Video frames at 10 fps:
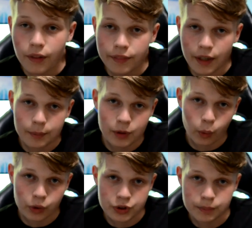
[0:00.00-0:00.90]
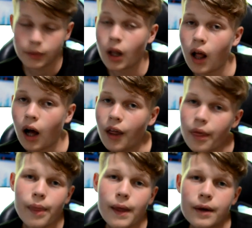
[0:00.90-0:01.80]
That'd be awesome. Other
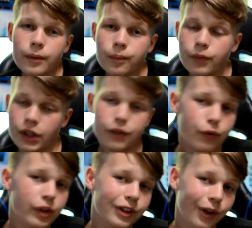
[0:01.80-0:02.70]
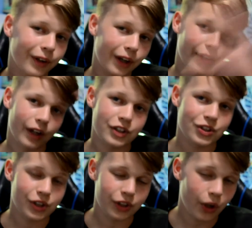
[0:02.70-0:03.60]
than that, you're free to go now, guys. You
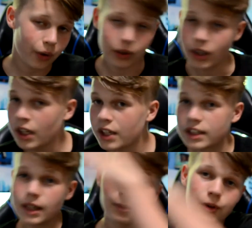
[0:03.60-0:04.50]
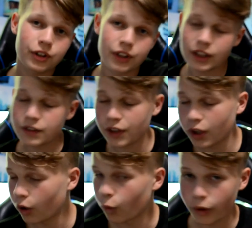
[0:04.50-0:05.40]
can go and skip on to the next
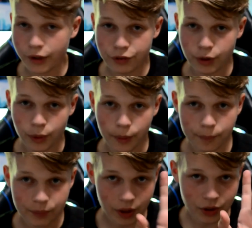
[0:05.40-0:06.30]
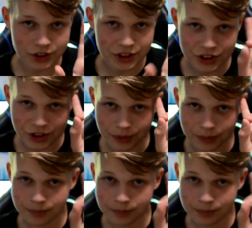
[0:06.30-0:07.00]
video, whatever you want. I'll see you soon.